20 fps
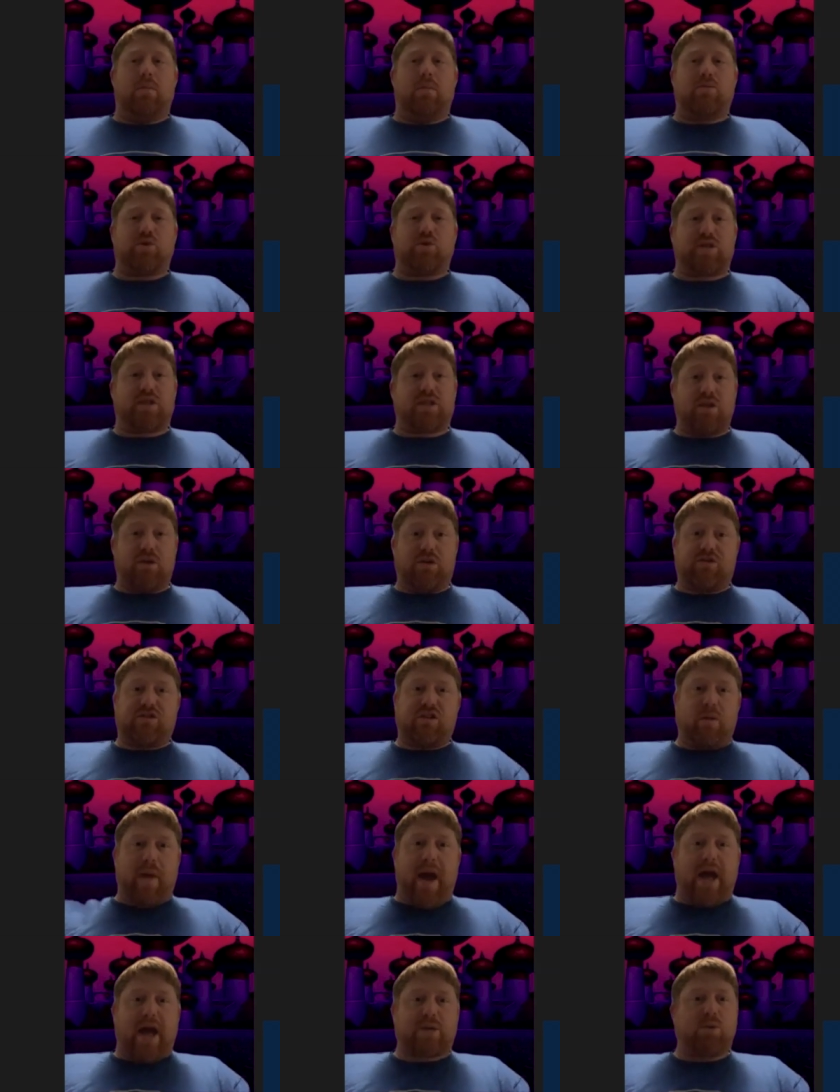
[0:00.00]
So it's still
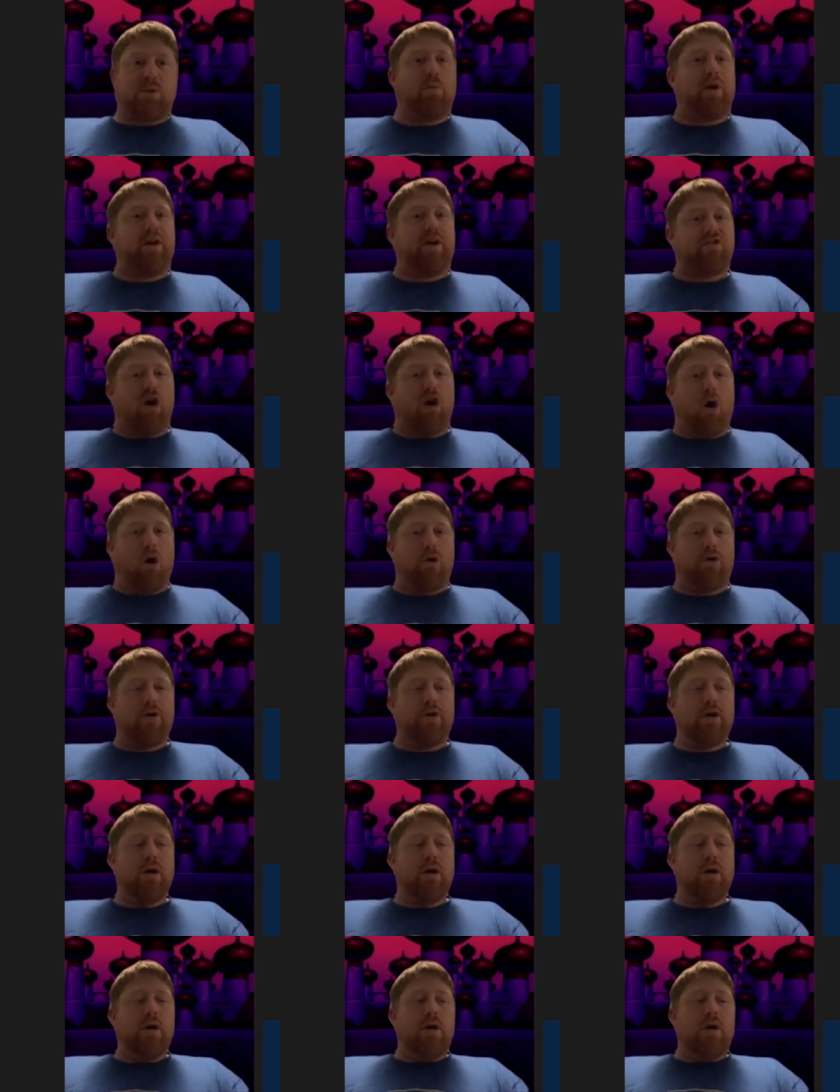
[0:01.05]
submaximal, but it's hard.
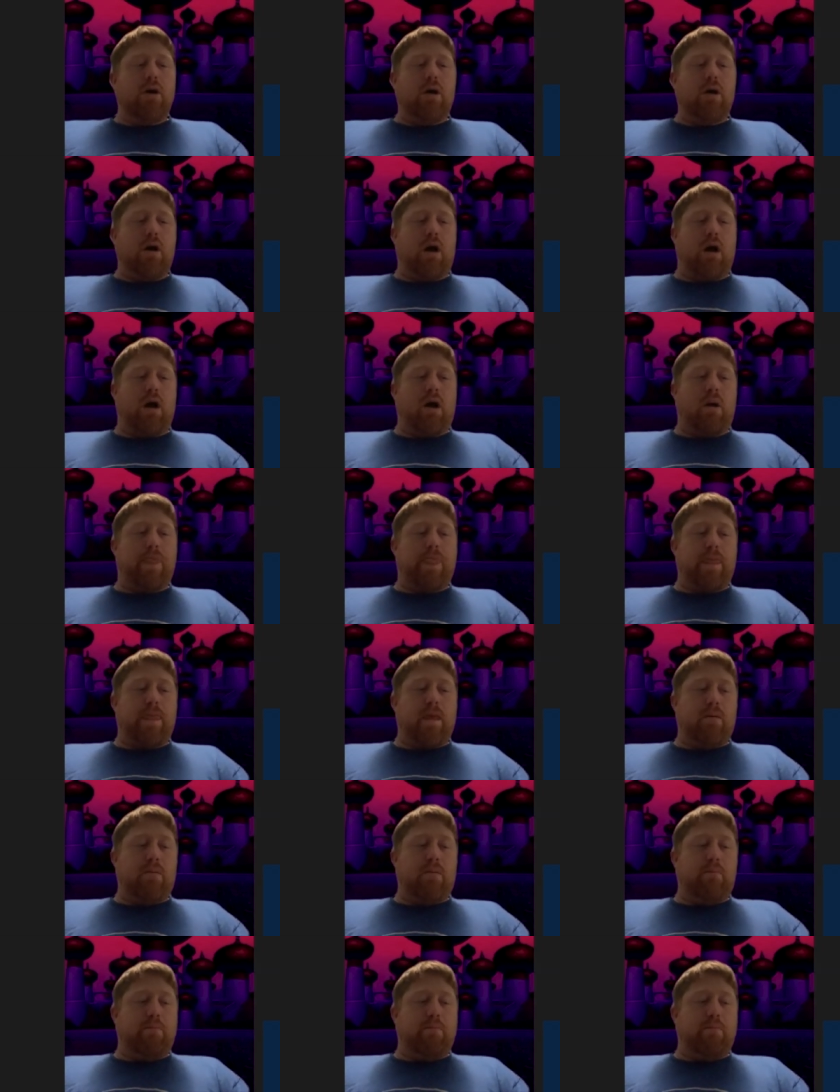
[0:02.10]

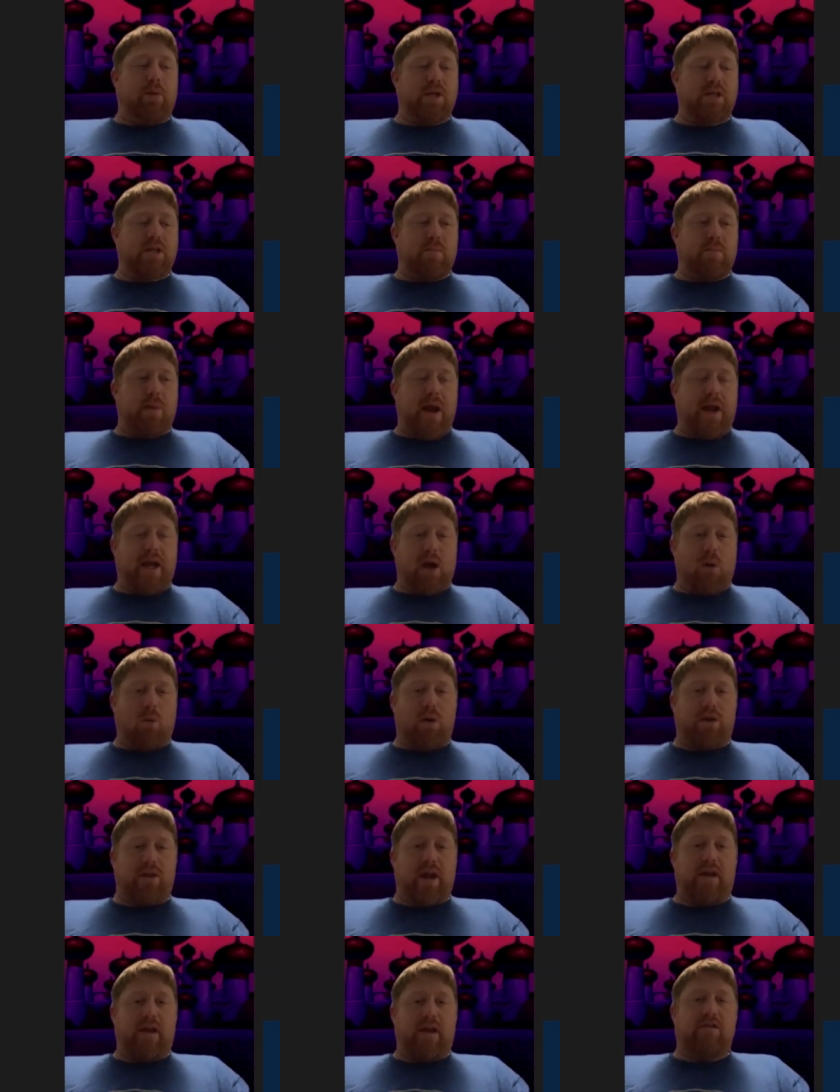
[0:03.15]
But depending on what
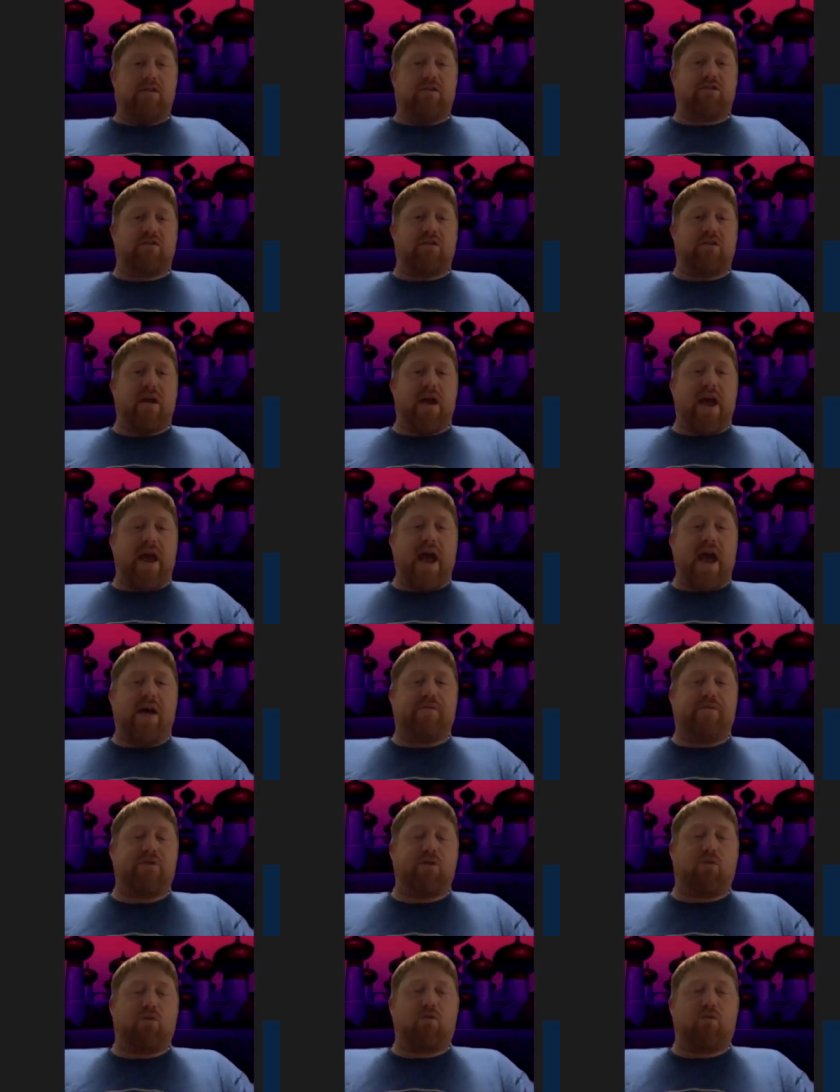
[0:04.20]
that is, have
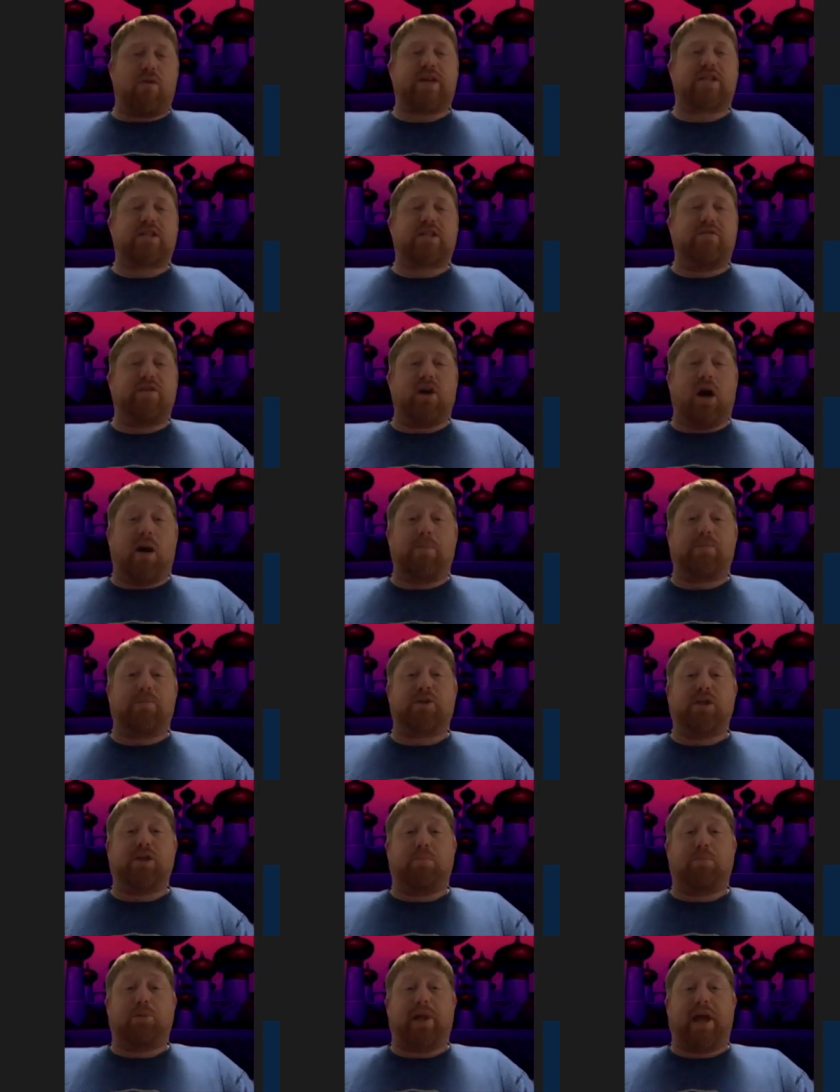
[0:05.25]
the rest of it up to
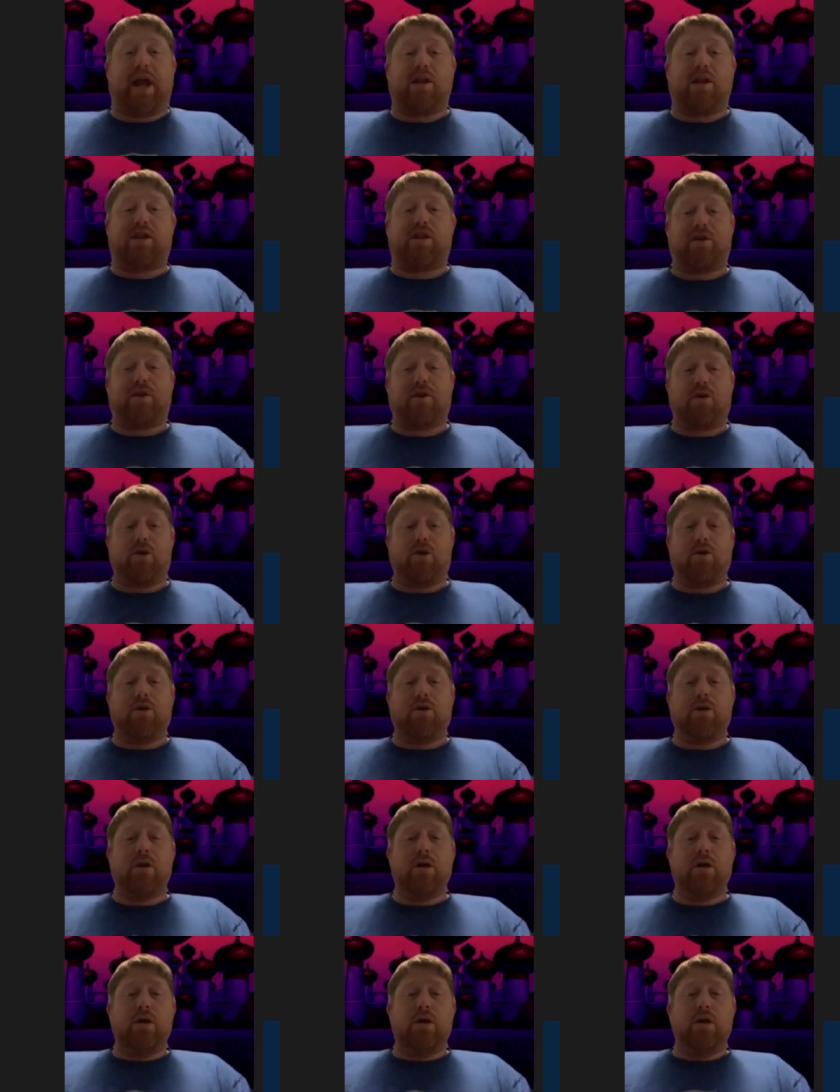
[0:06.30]
the planned third
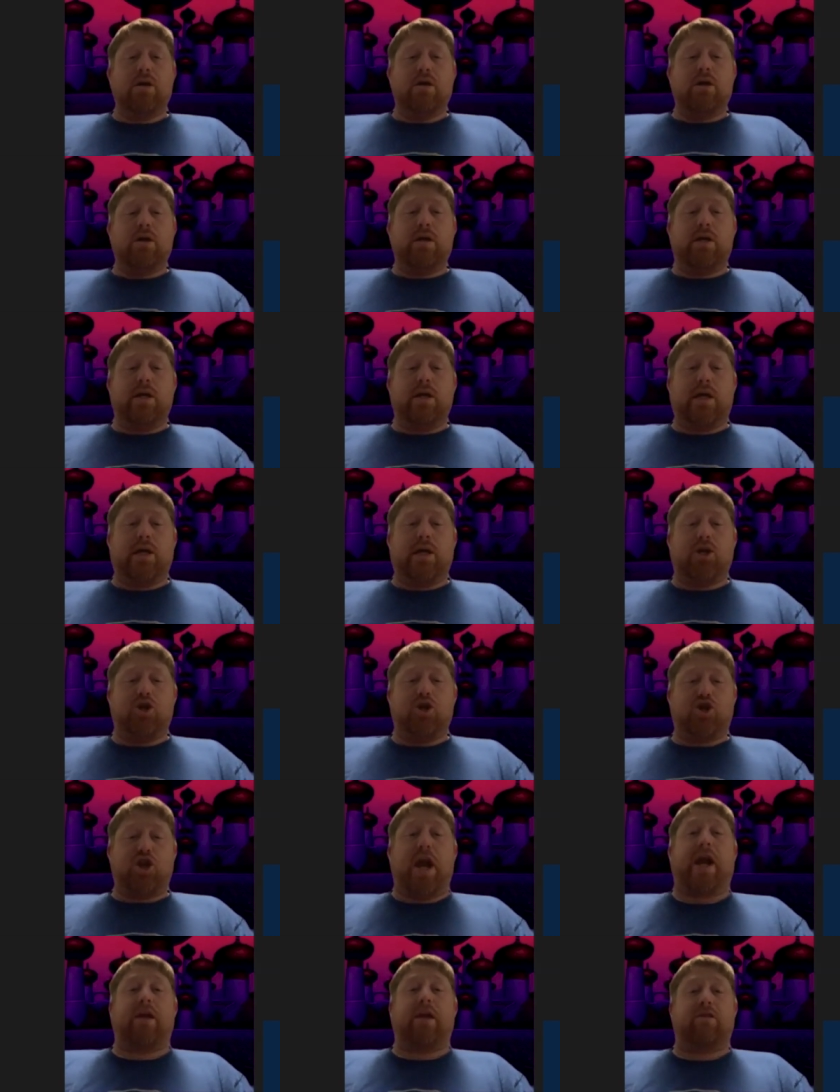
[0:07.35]
in
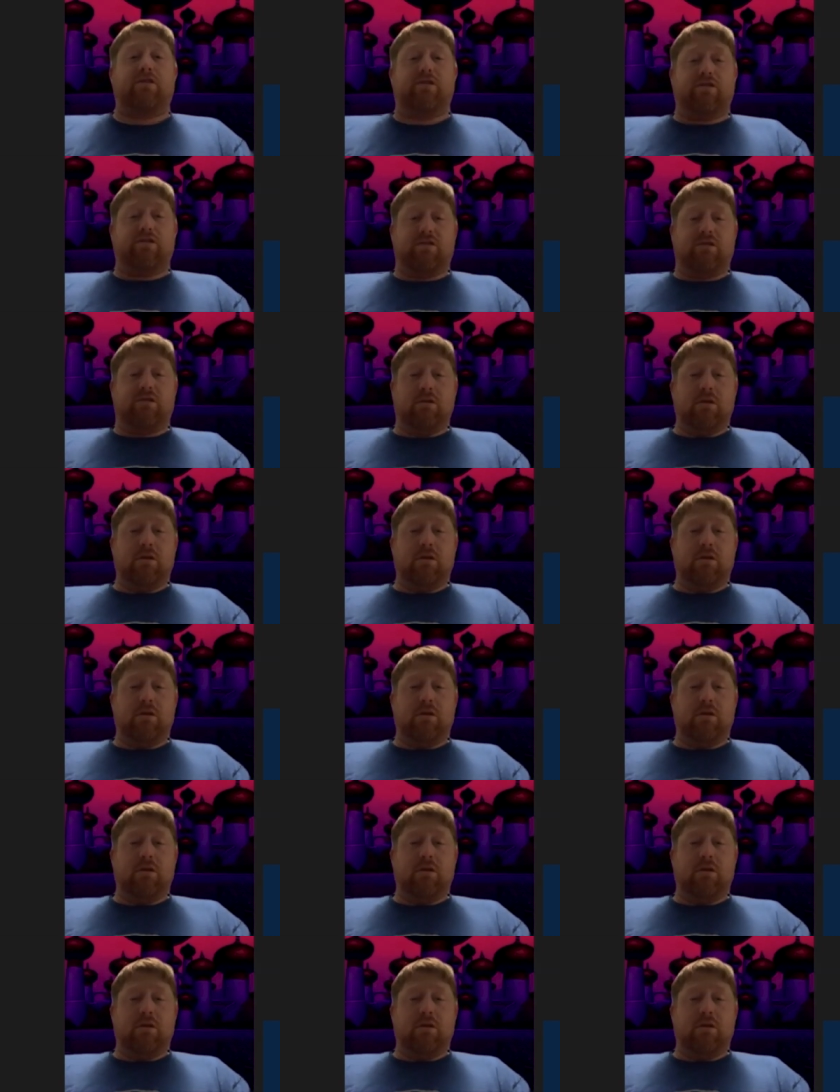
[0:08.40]
chains.